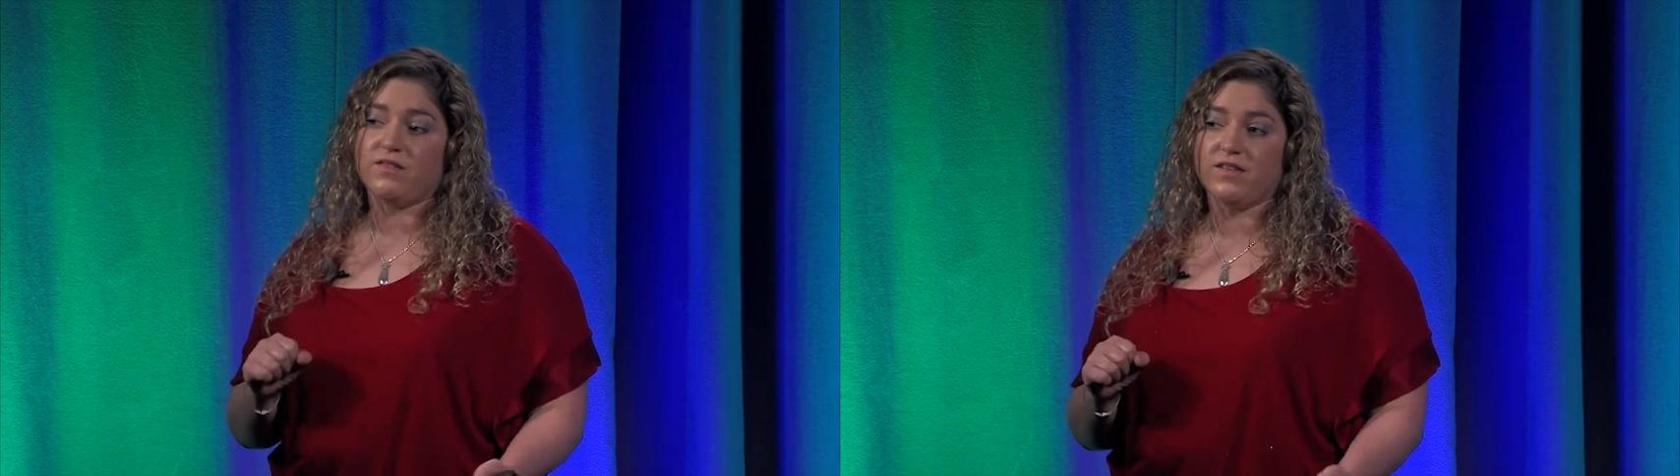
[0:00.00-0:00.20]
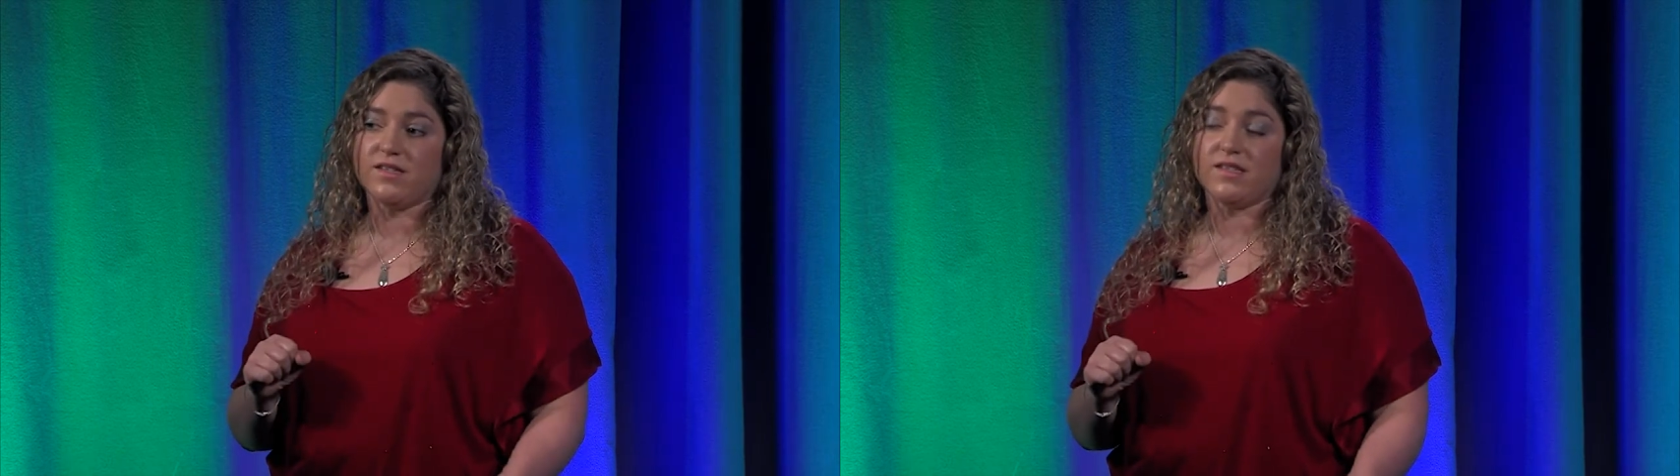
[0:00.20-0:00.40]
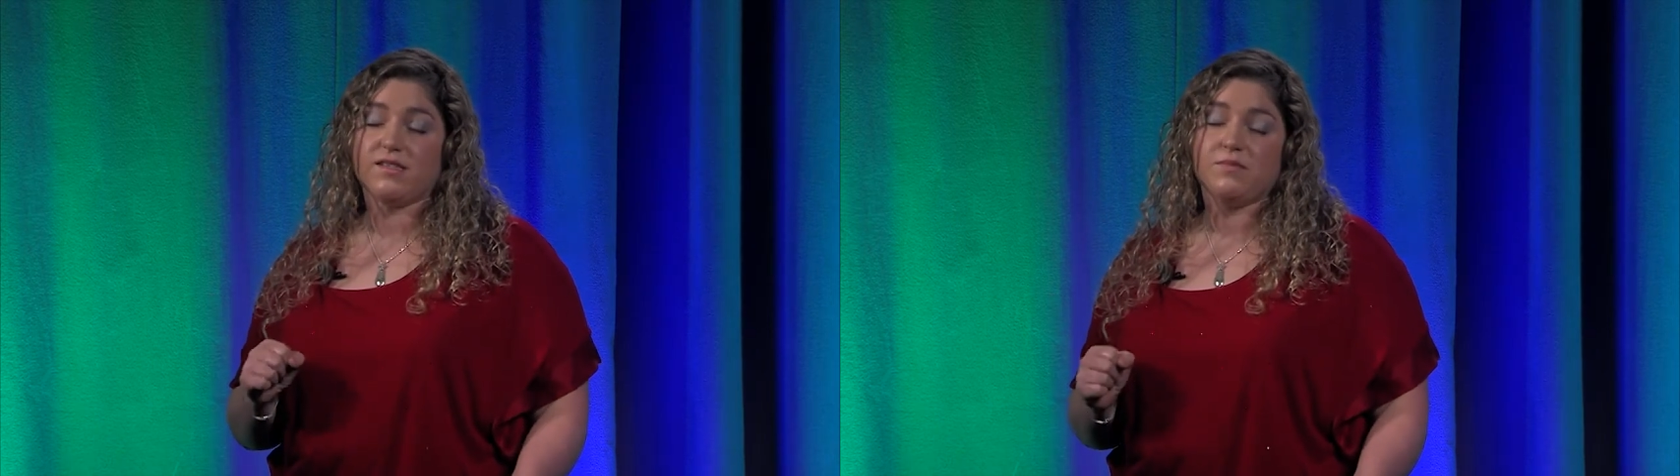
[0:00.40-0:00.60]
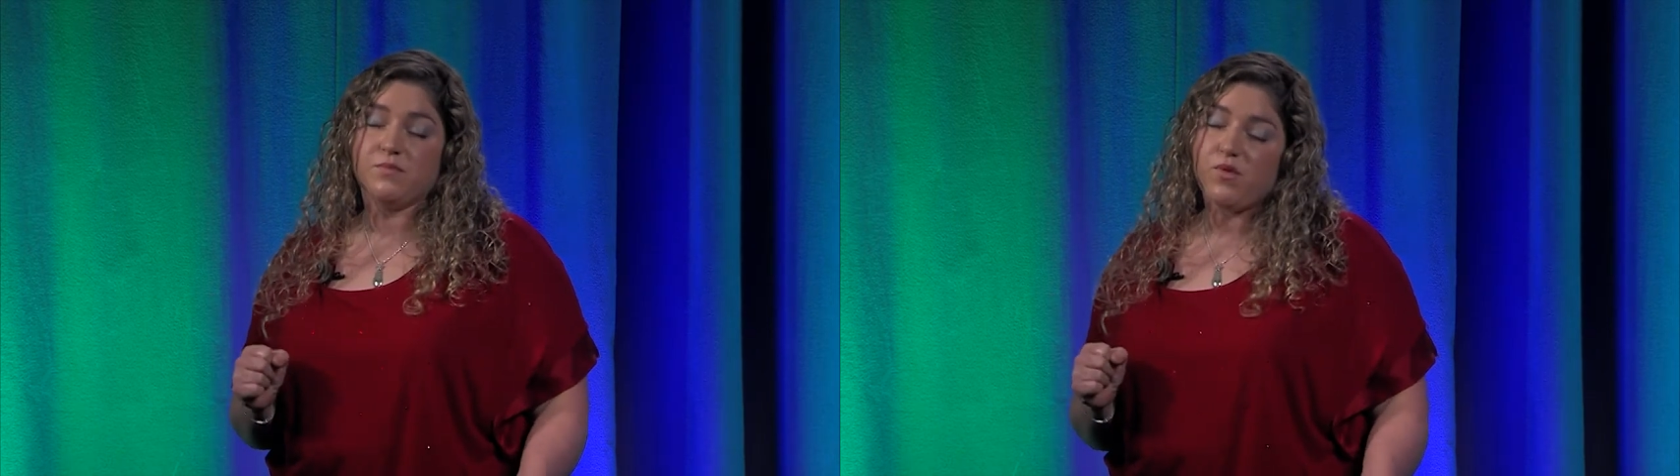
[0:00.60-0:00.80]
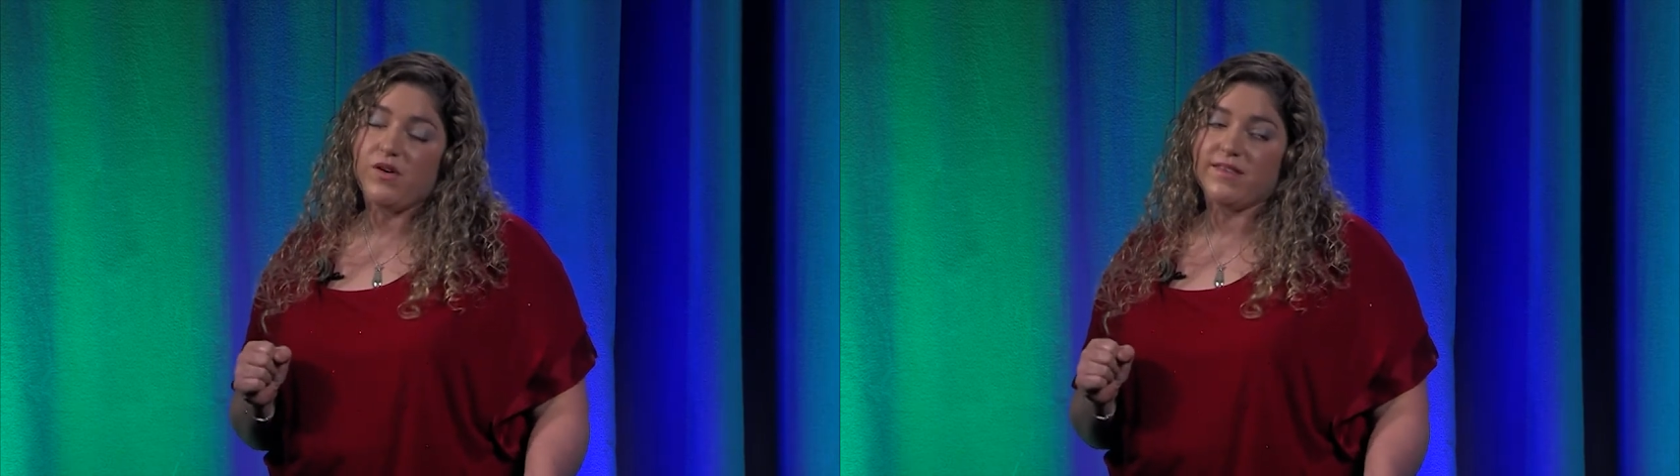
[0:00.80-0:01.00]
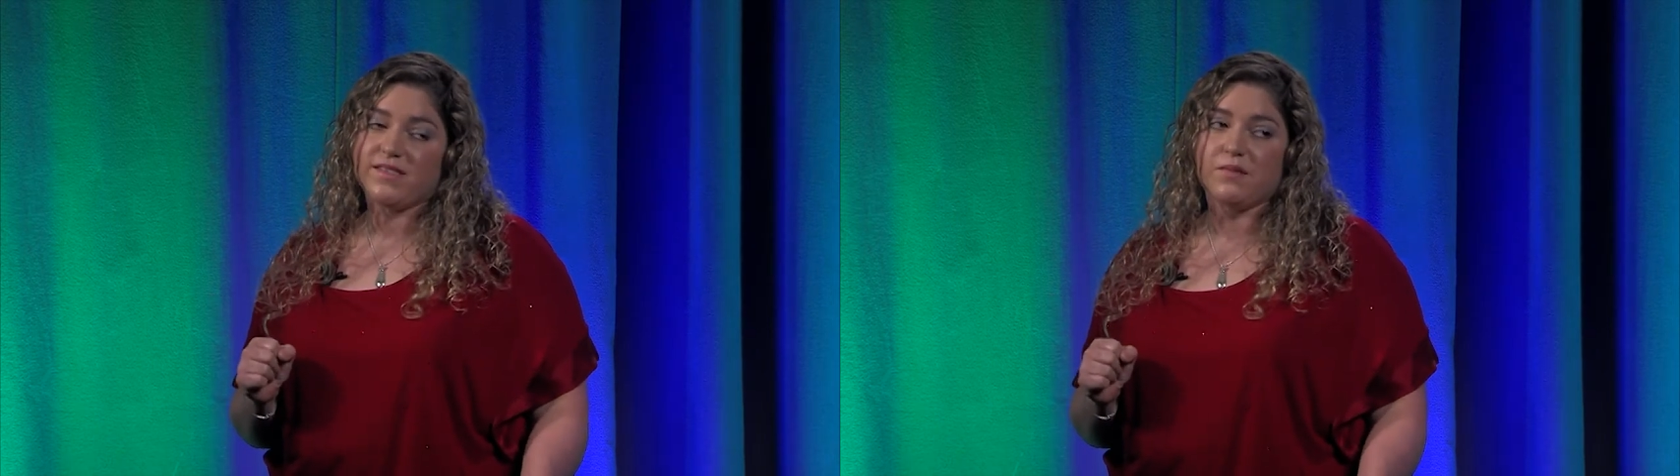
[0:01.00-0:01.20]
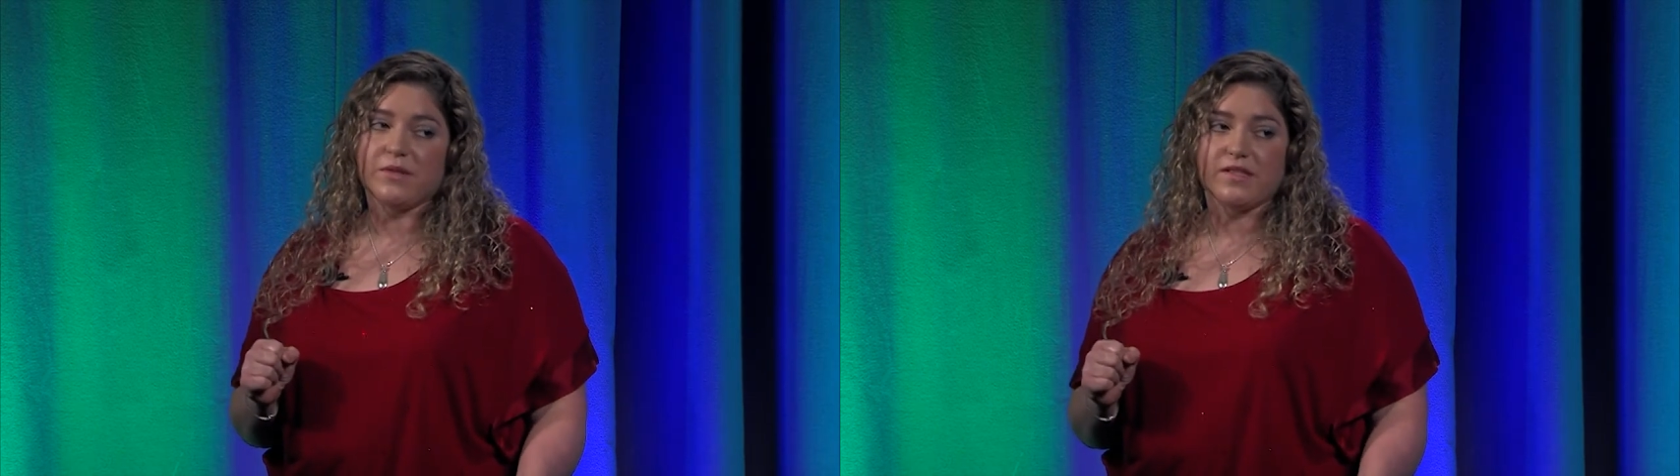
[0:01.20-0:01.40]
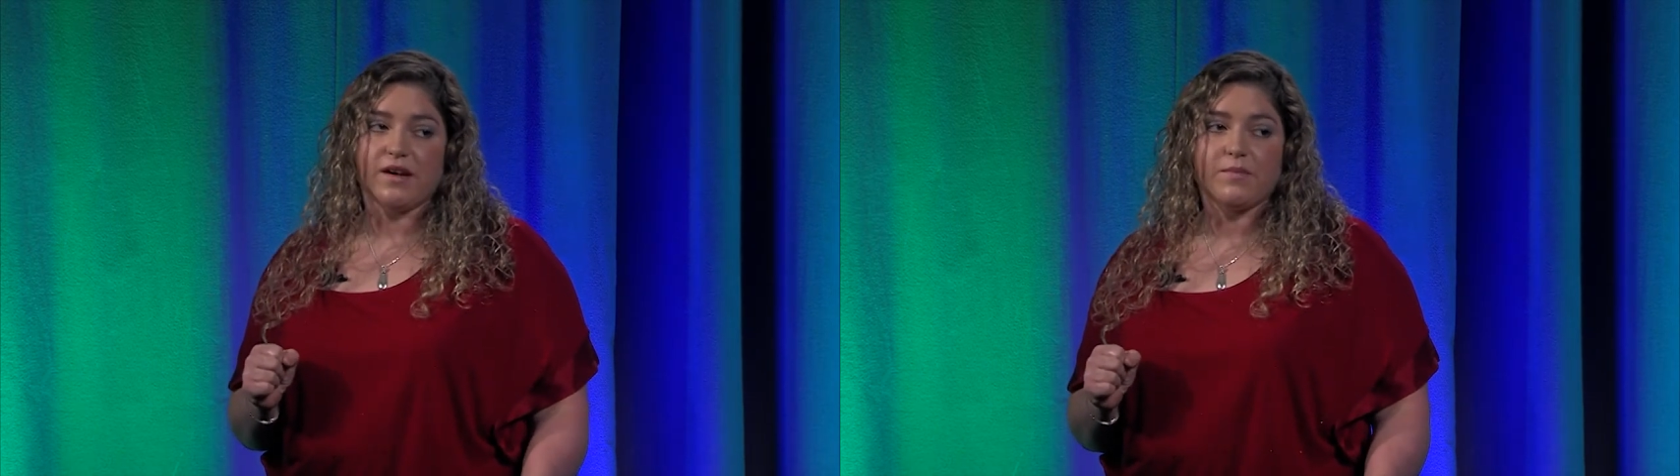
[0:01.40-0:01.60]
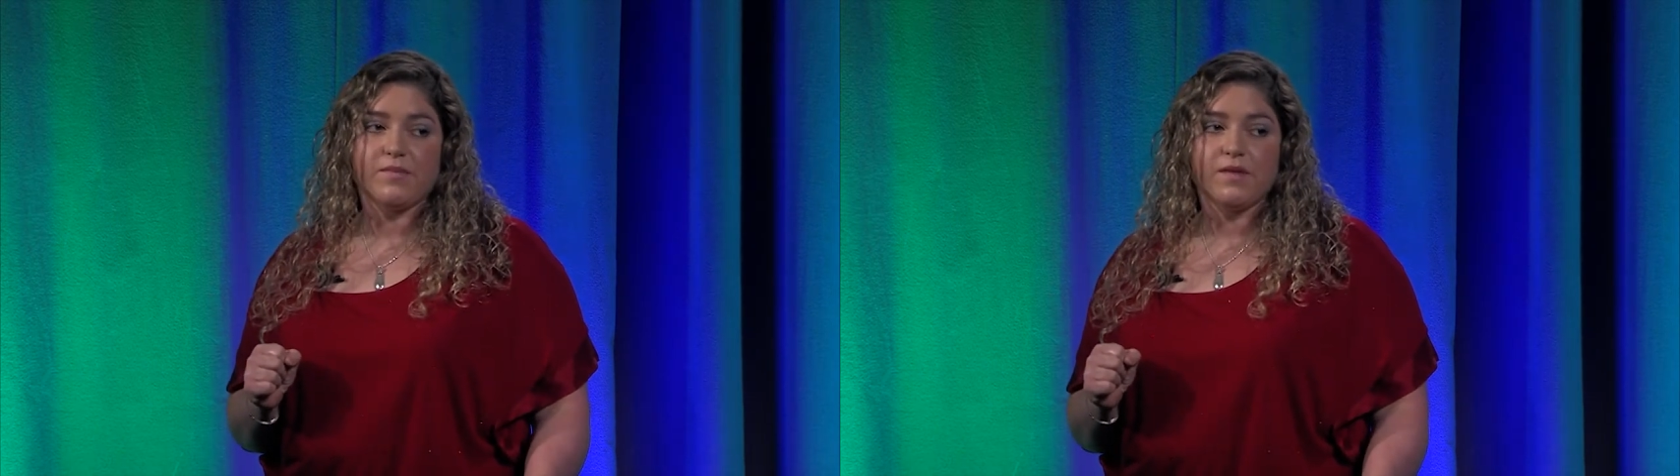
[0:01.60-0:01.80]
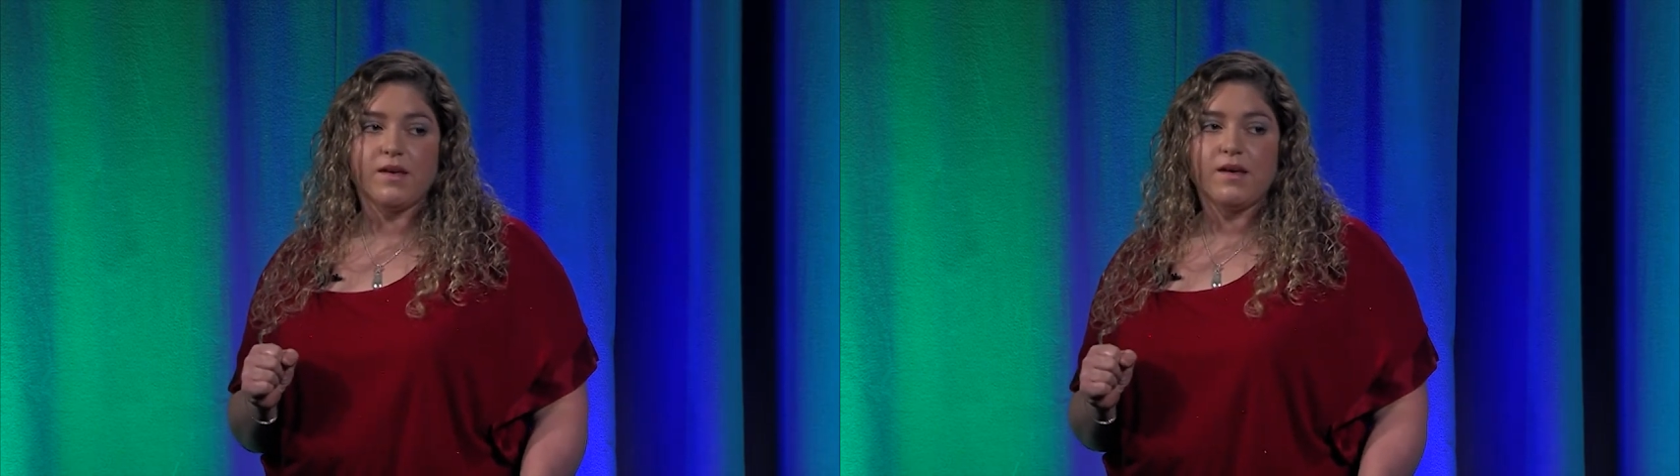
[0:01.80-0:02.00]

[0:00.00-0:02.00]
to visit us more in the summertime.